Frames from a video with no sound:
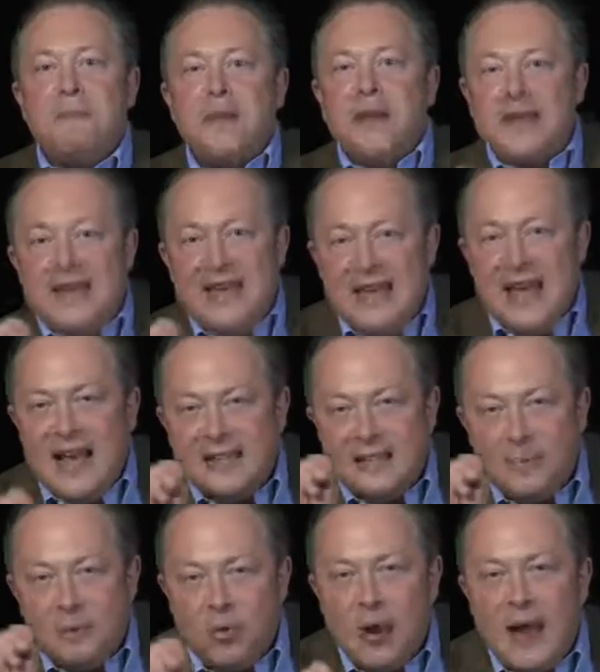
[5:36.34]
He has a
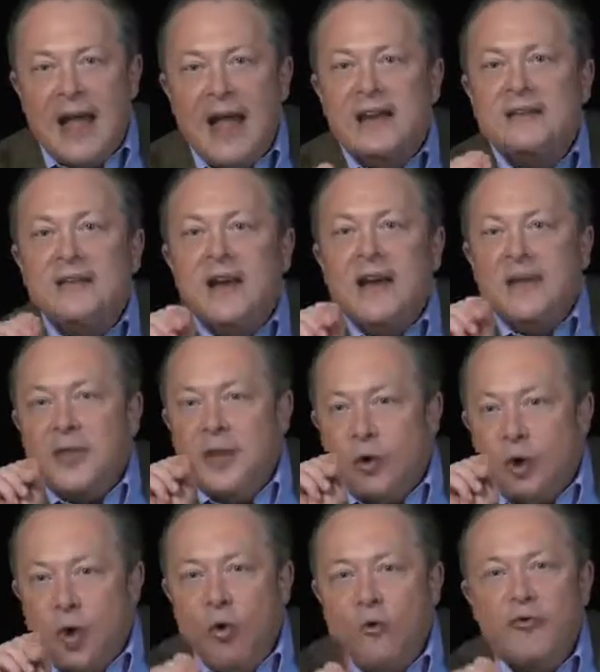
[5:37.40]
brand that
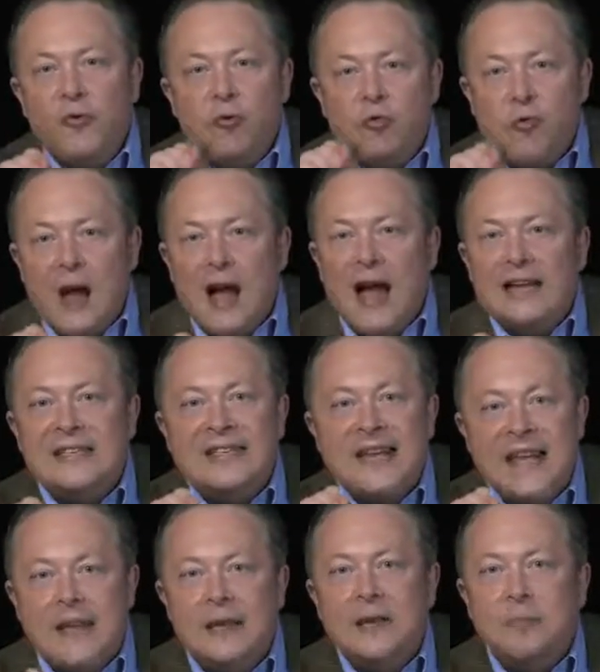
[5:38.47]
overrides
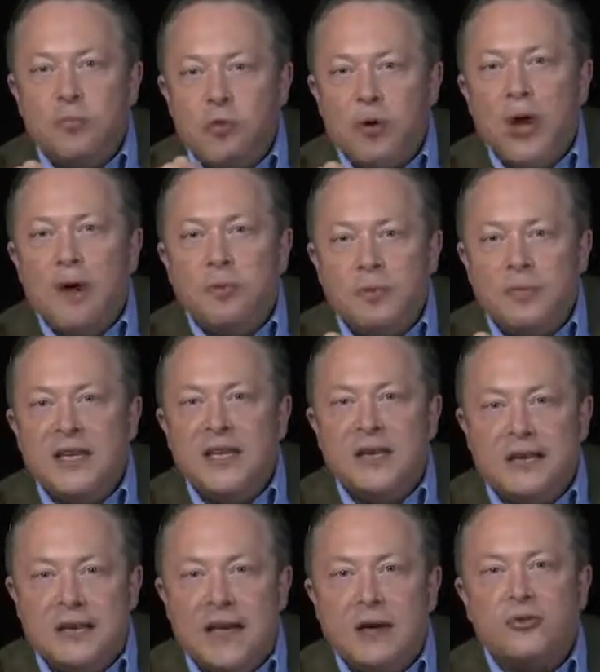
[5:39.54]
any problem he
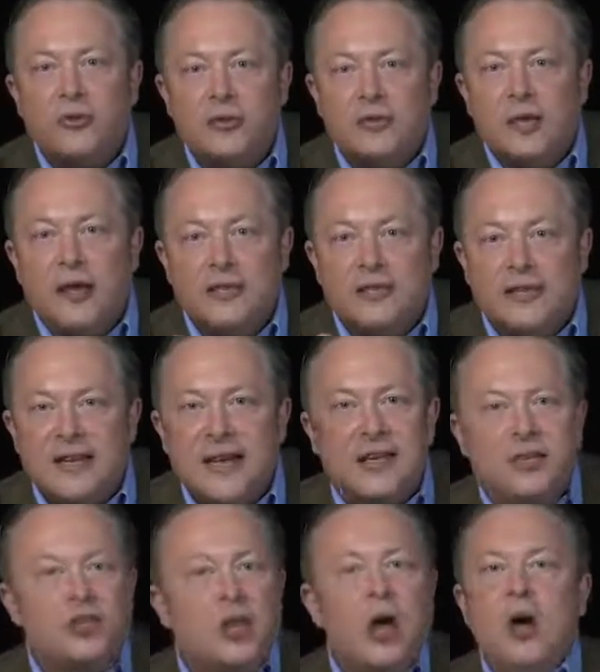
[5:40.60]
encounters on
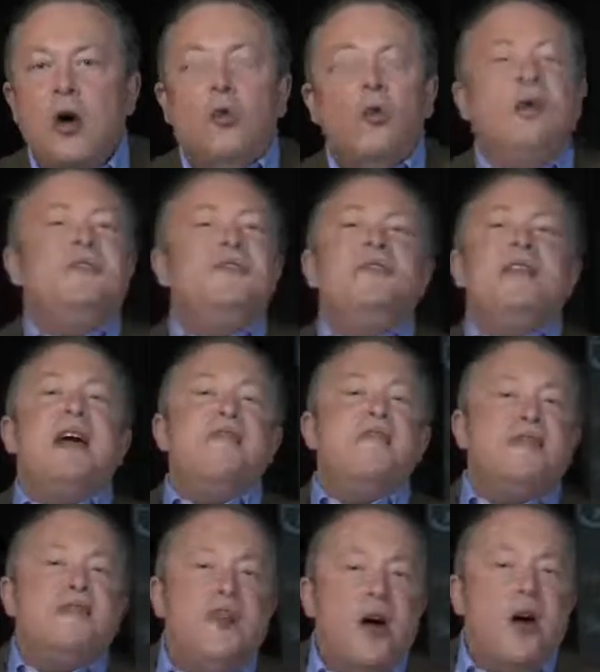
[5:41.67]
stage. We'll never
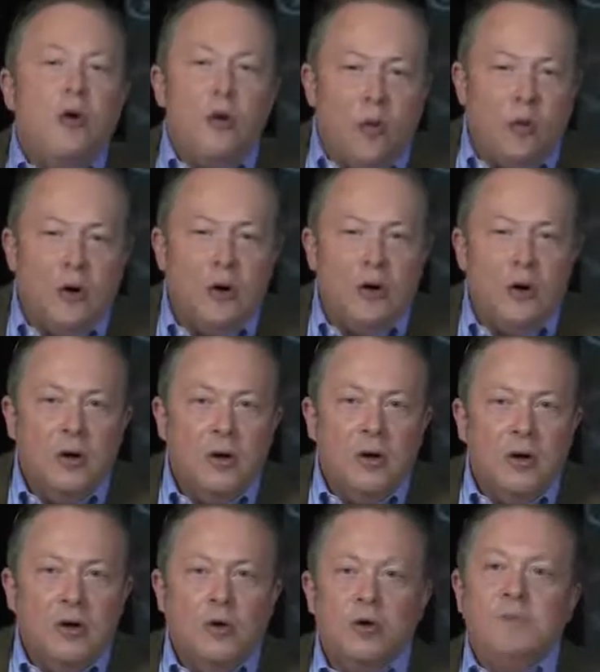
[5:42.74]
know
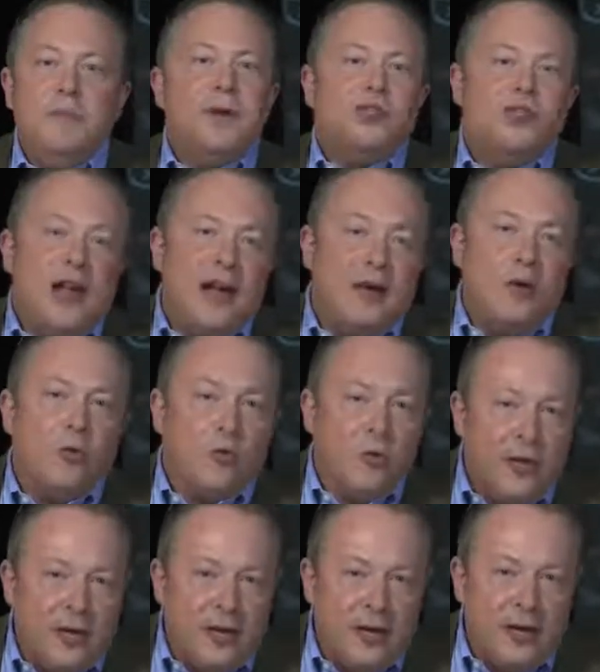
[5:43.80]
who Mick Jagger
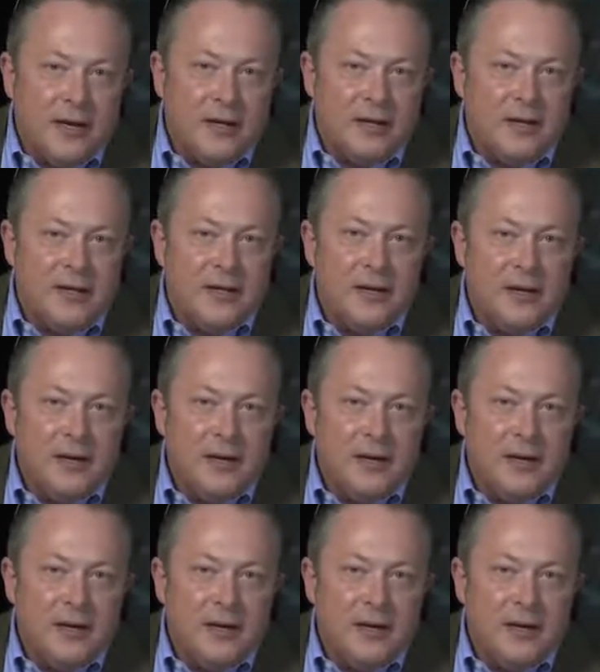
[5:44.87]
really is.